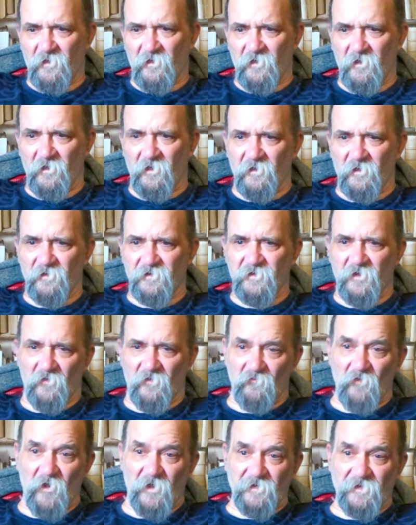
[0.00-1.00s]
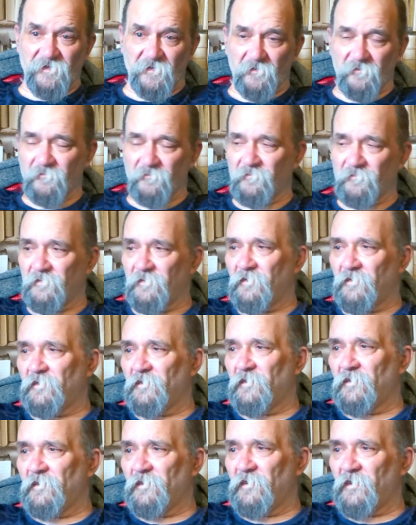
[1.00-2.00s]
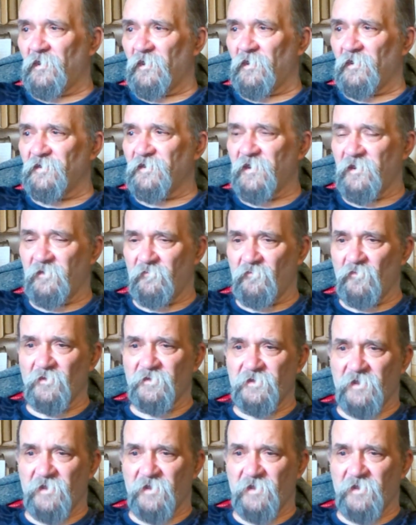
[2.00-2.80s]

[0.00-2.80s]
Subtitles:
and a writer, and his